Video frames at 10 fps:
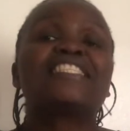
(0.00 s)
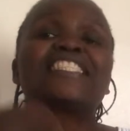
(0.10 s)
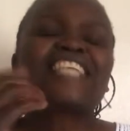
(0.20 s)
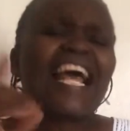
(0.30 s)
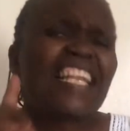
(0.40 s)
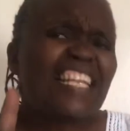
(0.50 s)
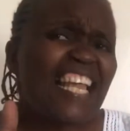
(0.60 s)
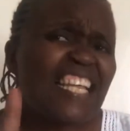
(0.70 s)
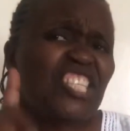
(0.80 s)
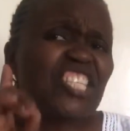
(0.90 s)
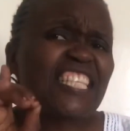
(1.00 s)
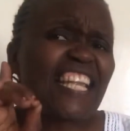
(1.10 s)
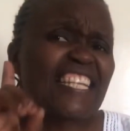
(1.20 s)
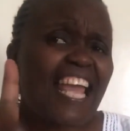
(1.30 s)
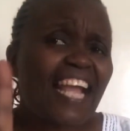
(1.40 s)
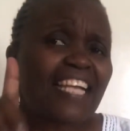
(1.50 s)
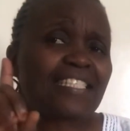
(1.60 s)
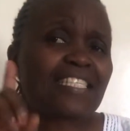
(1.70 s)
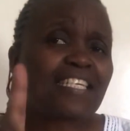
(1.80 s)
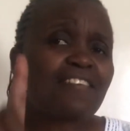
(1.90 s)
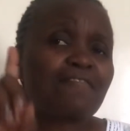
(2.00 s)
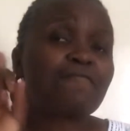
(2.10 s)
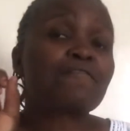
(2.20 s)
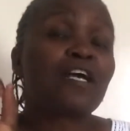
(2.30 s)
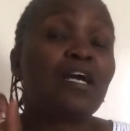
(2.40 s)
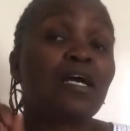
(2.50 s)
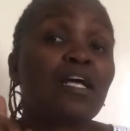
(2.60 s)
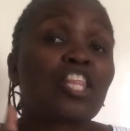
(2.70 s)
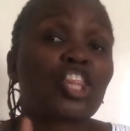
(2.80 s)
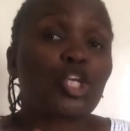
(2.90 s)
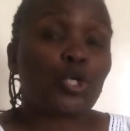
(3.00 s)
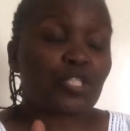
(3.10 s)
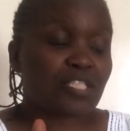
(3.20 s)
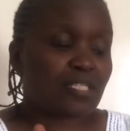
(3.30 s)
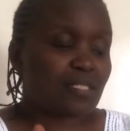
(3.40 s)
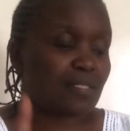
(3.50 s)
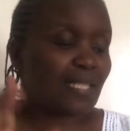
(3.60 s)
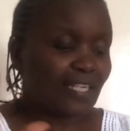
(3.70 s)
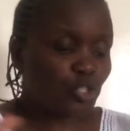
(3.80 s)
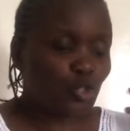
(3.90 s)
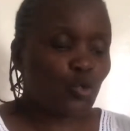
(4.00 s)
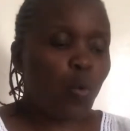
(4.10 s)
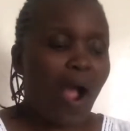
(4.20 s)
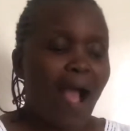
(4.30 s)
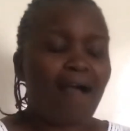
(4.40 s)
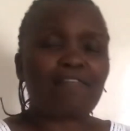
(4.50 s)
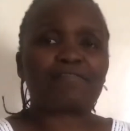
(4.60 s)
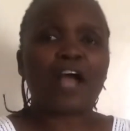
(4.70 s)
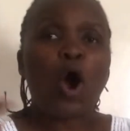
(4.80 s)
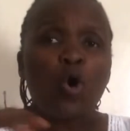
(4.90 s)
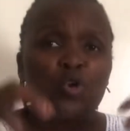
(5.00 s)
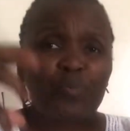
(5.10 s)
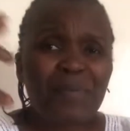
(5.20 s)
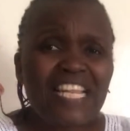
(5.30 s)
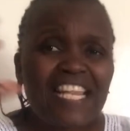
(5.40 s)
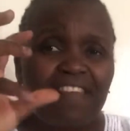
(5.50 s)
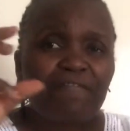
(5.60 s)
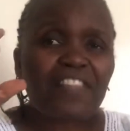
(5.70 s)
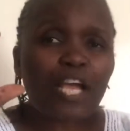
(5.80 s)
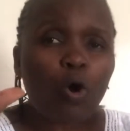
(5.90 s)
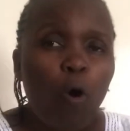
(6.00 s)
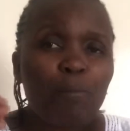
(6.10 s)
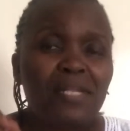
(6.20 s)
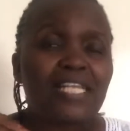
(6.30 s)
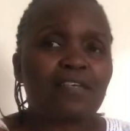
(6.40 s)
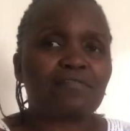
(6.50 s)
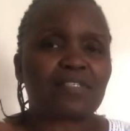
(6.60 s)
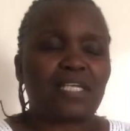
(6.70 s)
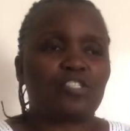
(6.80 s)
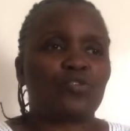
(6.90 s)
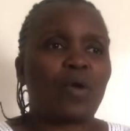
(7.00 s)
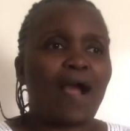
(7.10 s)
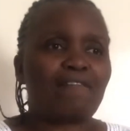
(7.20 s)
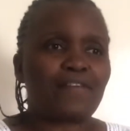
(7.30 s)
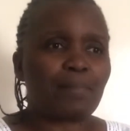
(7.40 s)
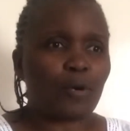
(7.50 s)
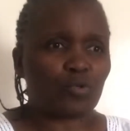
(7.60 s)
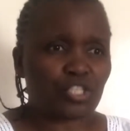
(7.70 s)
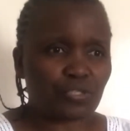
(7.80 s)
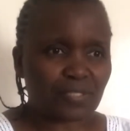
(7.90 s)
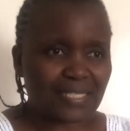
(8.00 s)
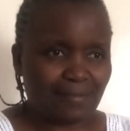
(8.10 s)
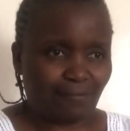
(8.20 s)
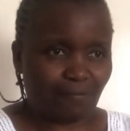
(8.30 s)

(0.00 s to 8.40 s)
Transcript: Challenge the negative thoughts that you have or the core beliefs that you have about yourself.